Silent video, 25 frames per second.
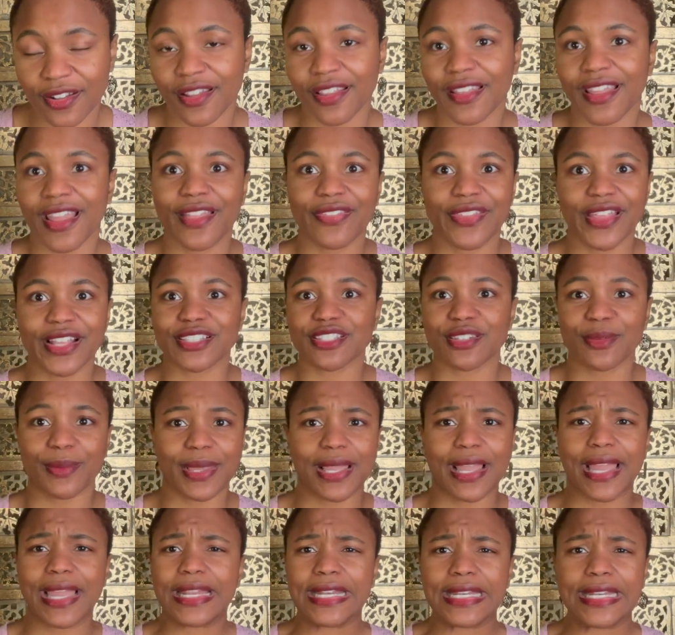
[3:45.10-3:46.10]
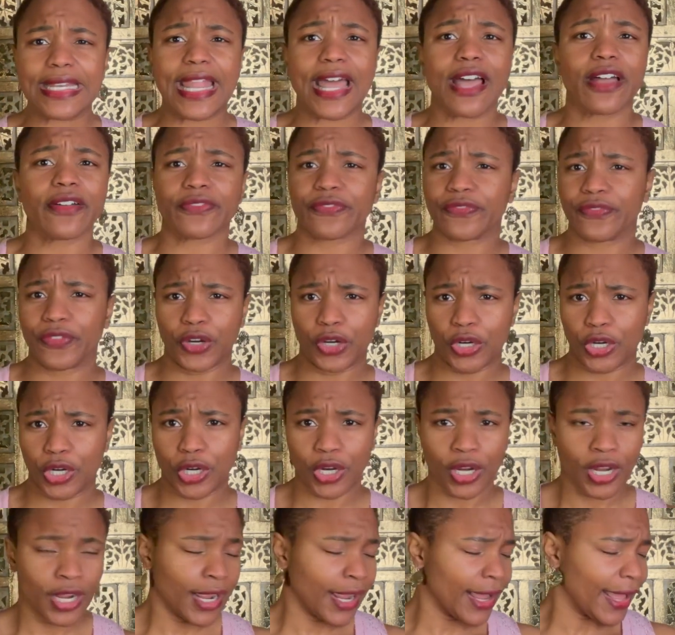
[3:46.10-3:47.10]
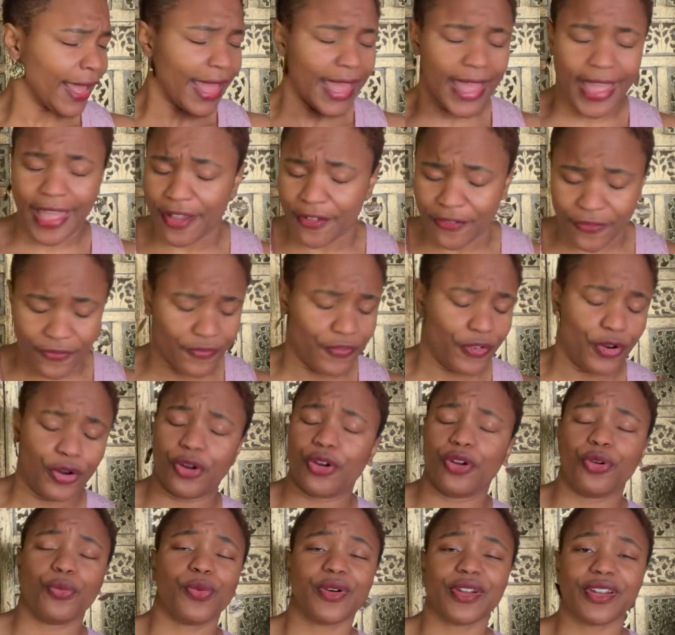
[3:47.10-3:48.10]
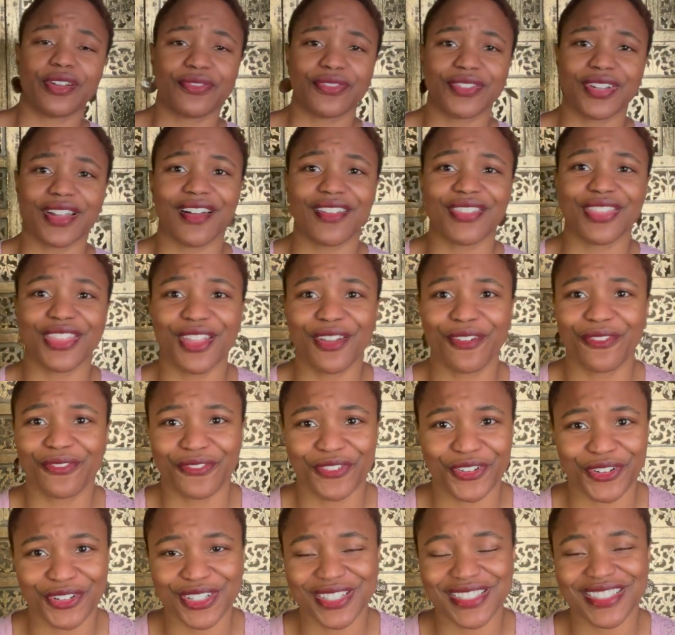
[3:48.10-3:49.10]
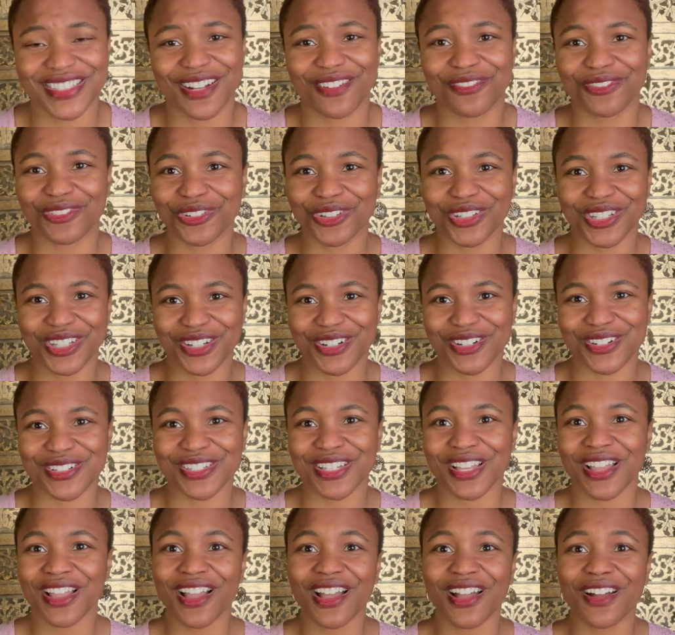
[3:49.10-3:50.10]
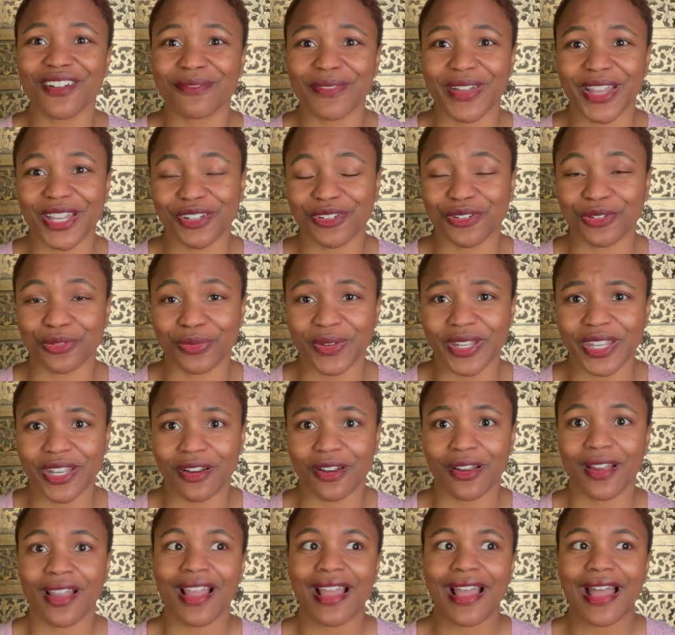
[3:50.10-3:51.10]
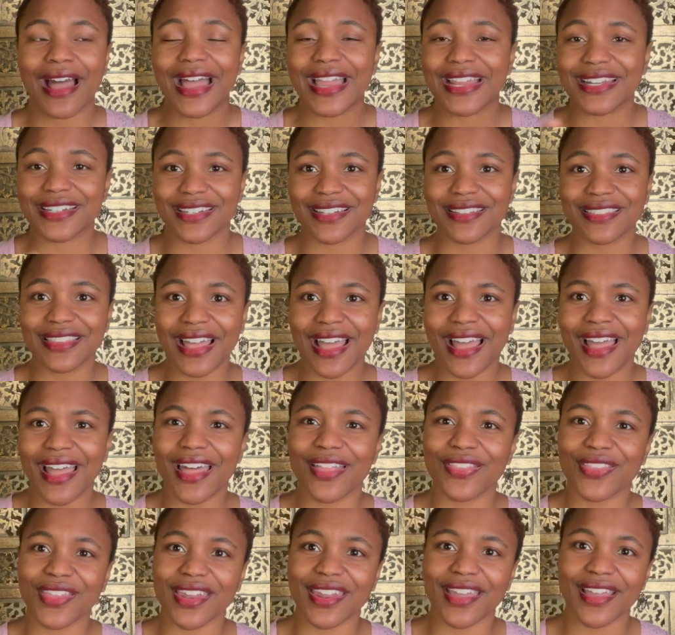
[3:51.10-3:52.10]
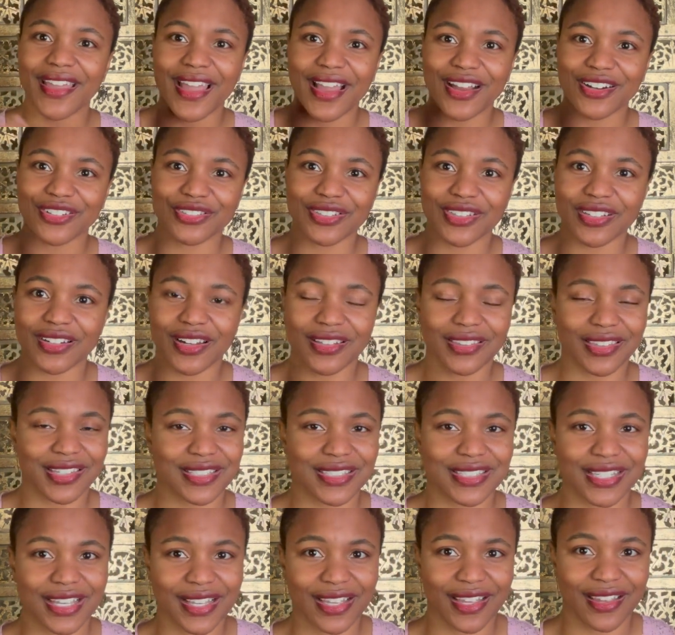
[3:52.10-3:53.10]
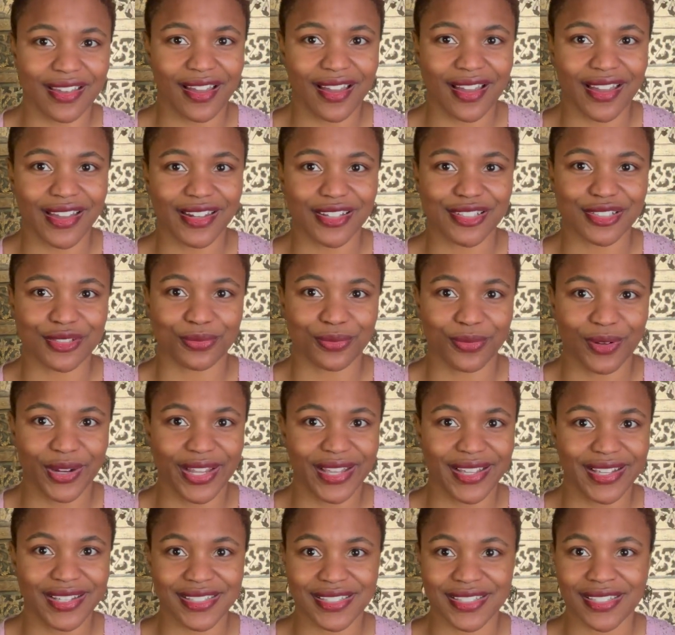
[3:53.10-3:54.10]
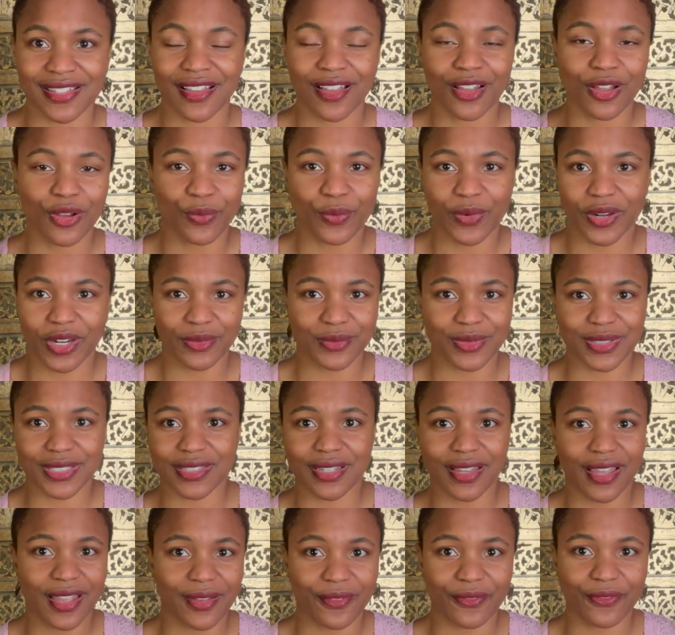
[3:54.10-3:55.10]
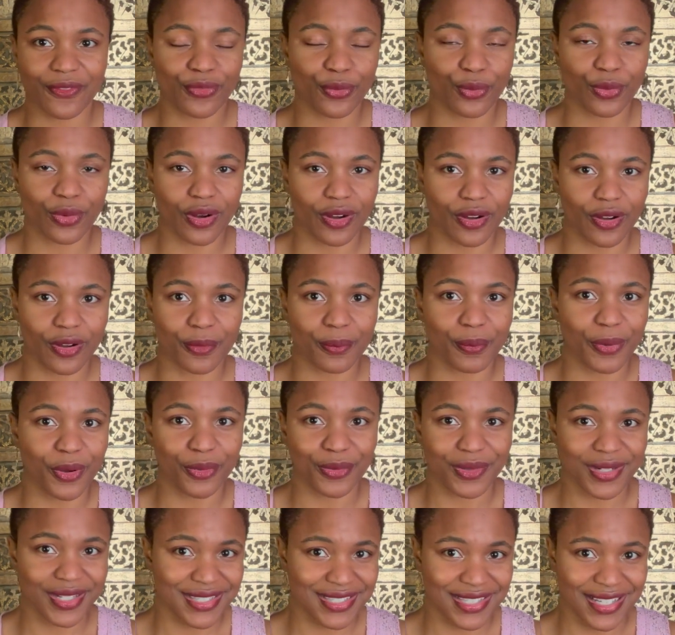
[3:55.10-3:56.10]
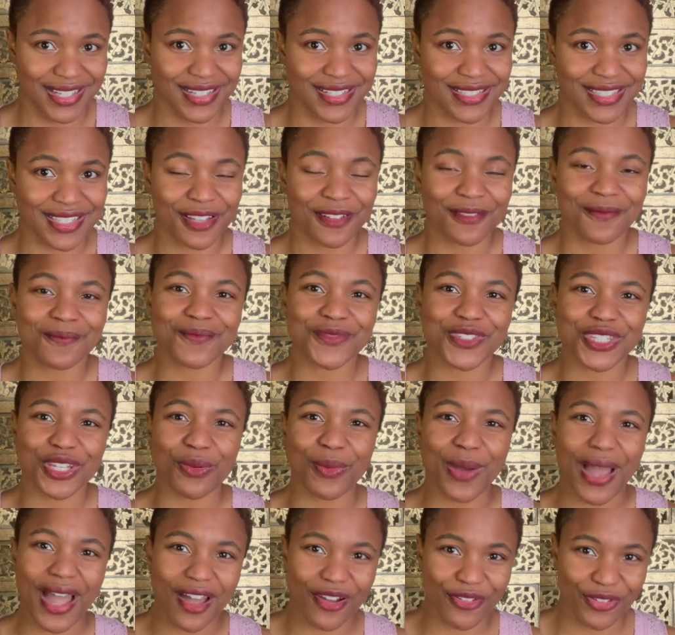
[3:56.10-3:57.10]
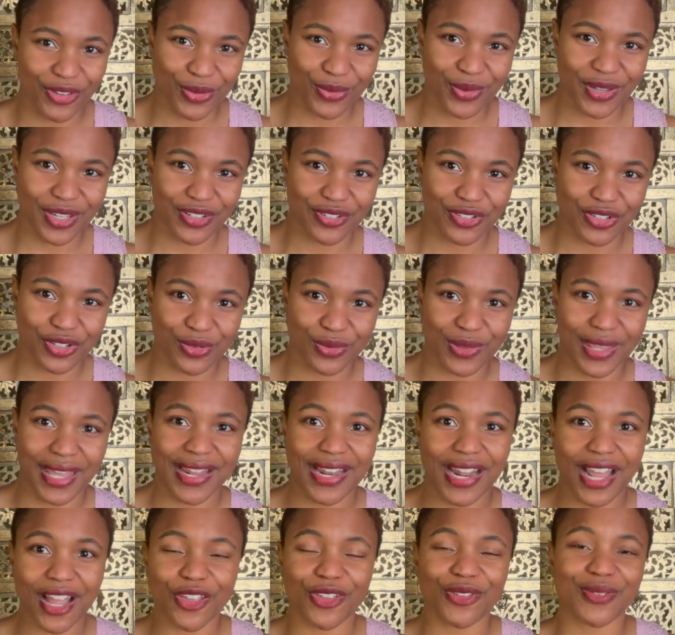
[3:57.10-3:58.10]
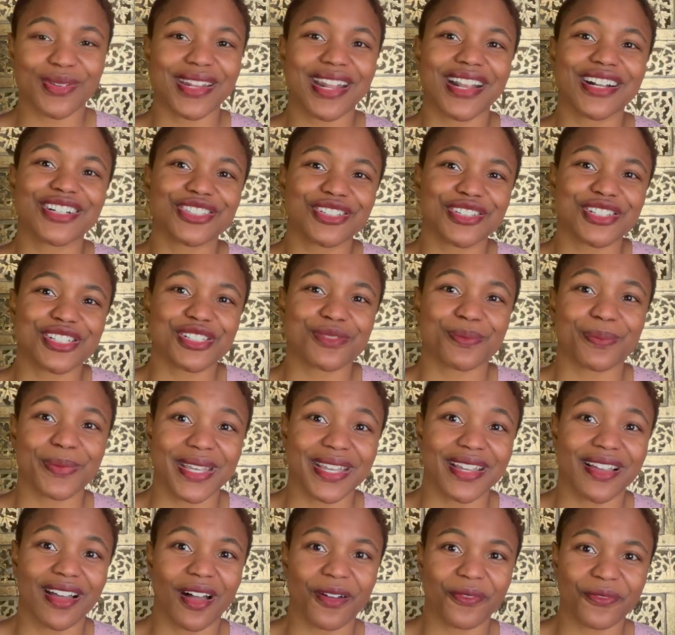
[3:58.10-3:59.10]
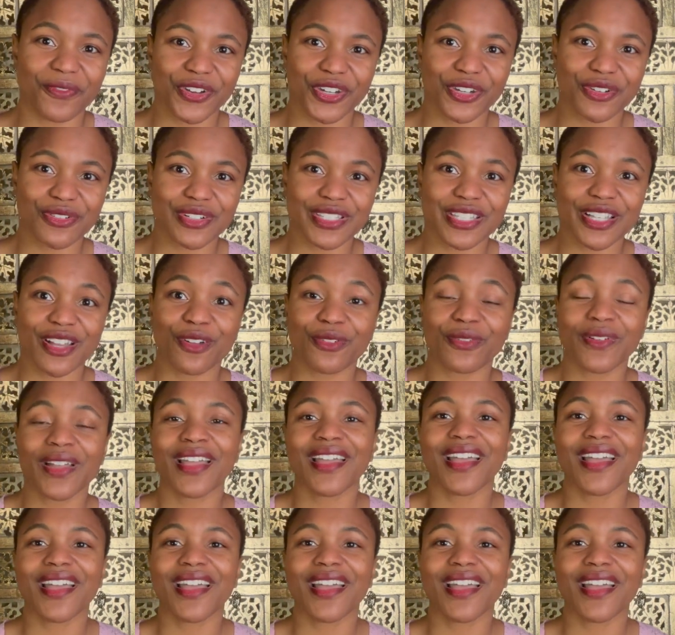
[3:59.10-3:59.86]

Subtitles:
And that's something I never ever would have done the first several years of my career. I did that, and then I actually got the second highest raise when it was time for bonuses. So how you can do that, how you can actually speak up for yourself